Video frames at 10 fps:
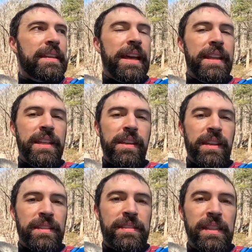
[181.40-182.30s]
eddy you
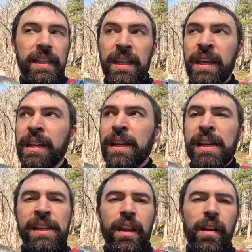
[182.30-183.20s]
can see,
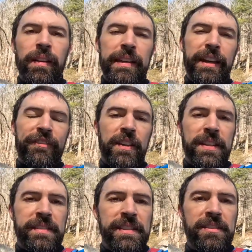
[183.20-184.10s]
go left, you
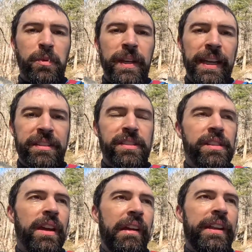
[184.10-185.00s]
can see Zwigs, you
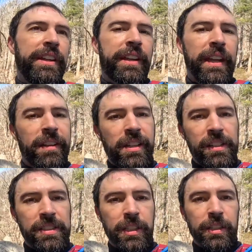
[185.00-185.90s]
know that you're getting
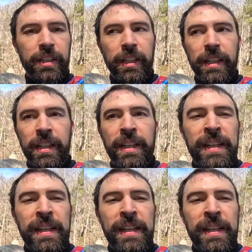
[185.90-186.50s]
close to Gorilla.